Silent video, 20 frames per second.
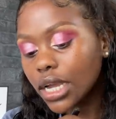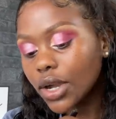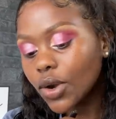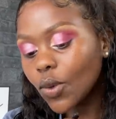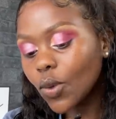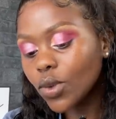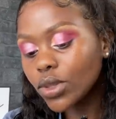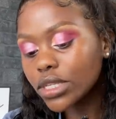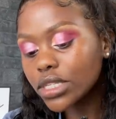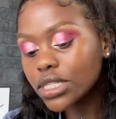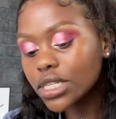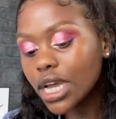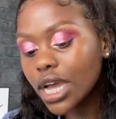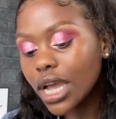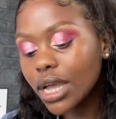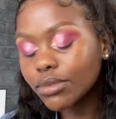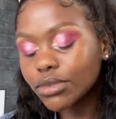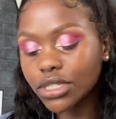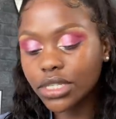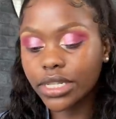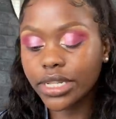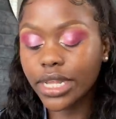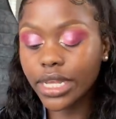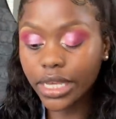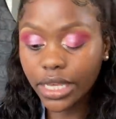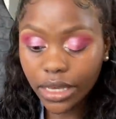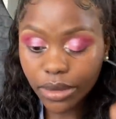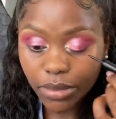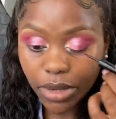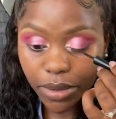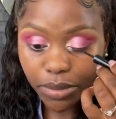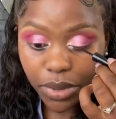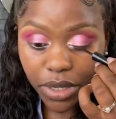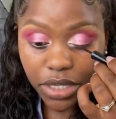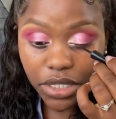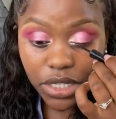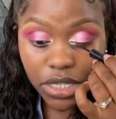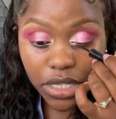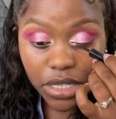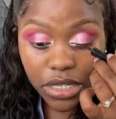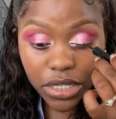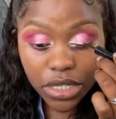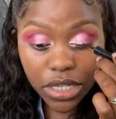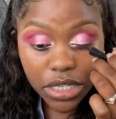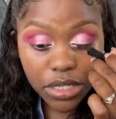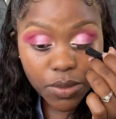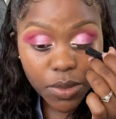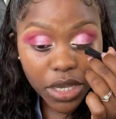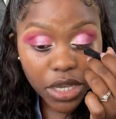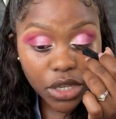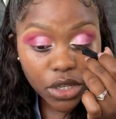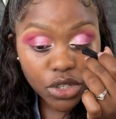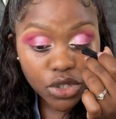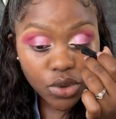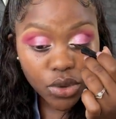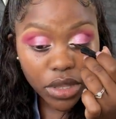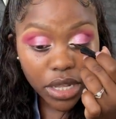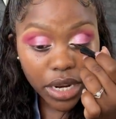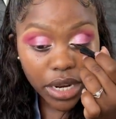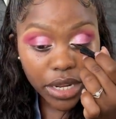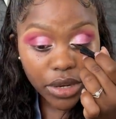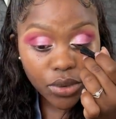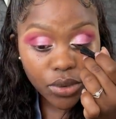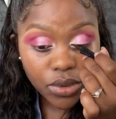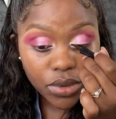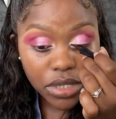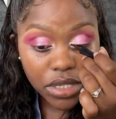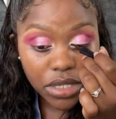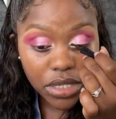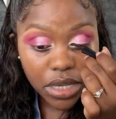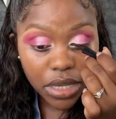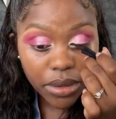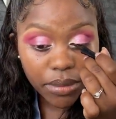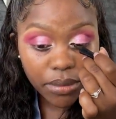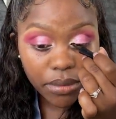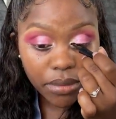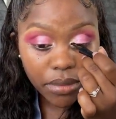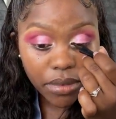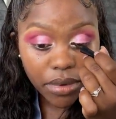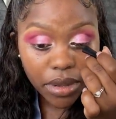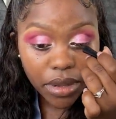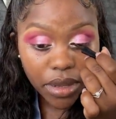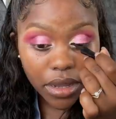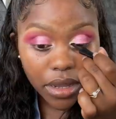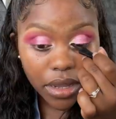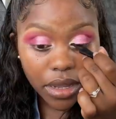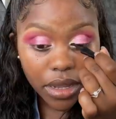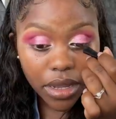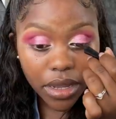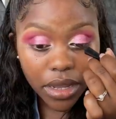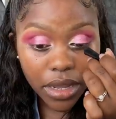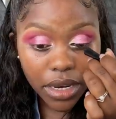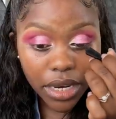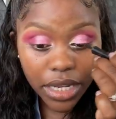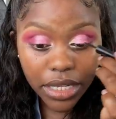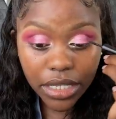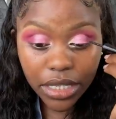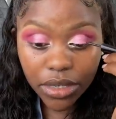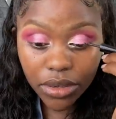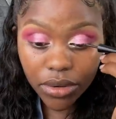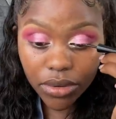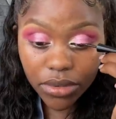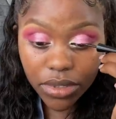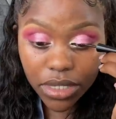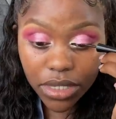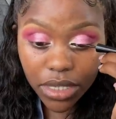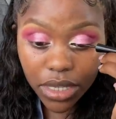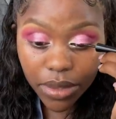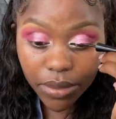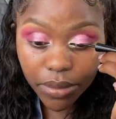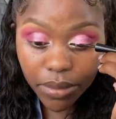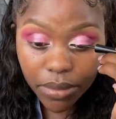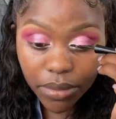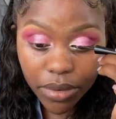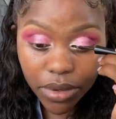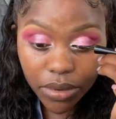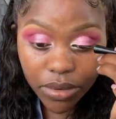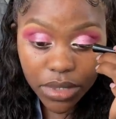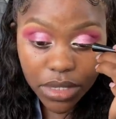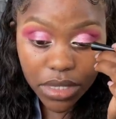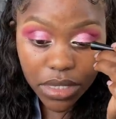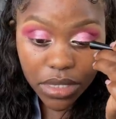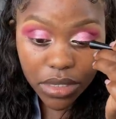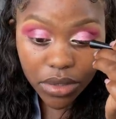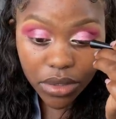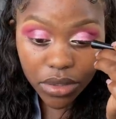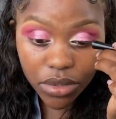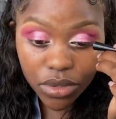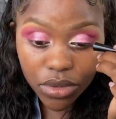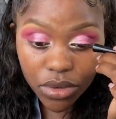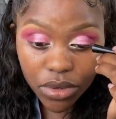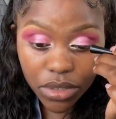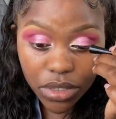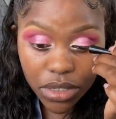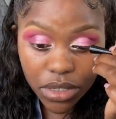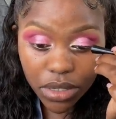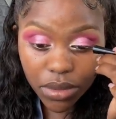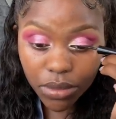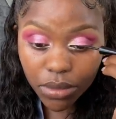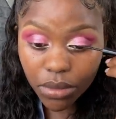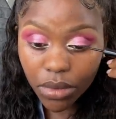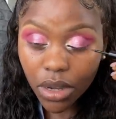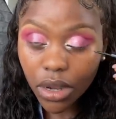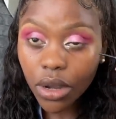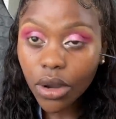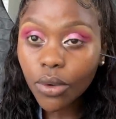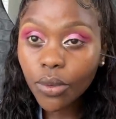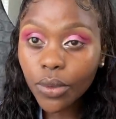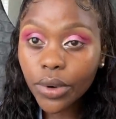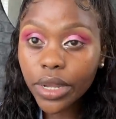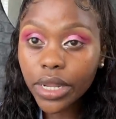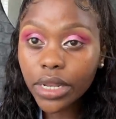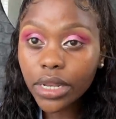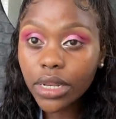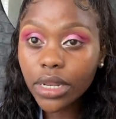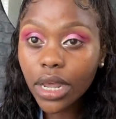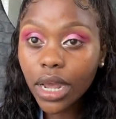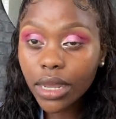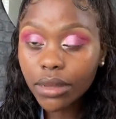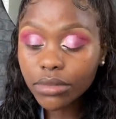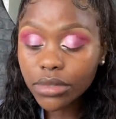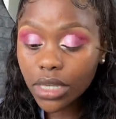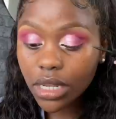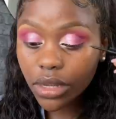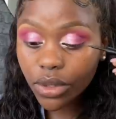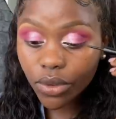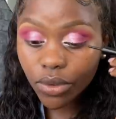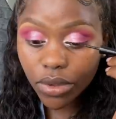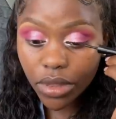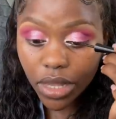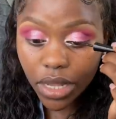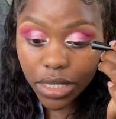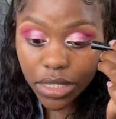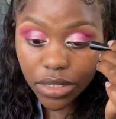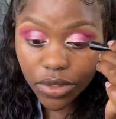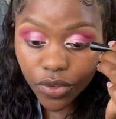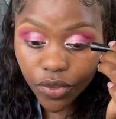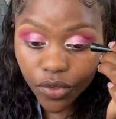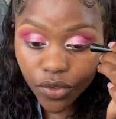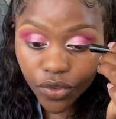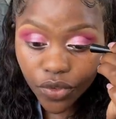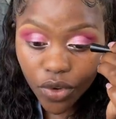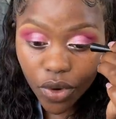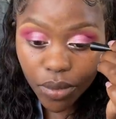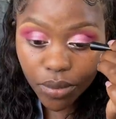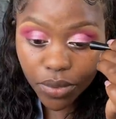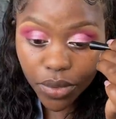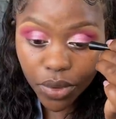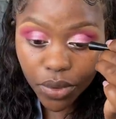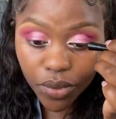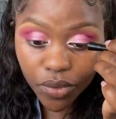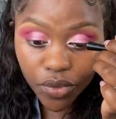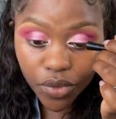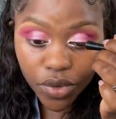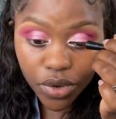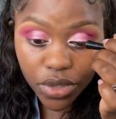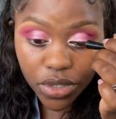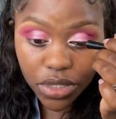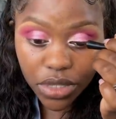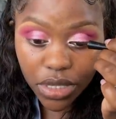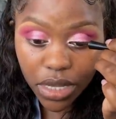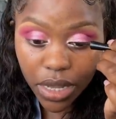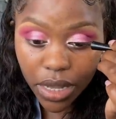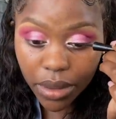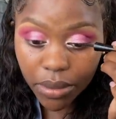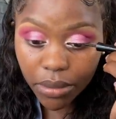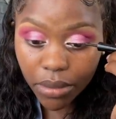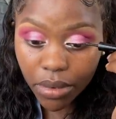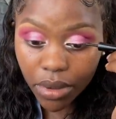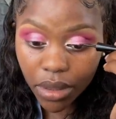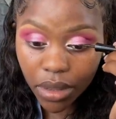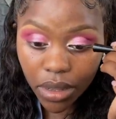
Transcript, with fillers: all the time just liking my pictures just making sure that I notice him and I did notice him. It was easy to notice him when I'm telling you that from the first time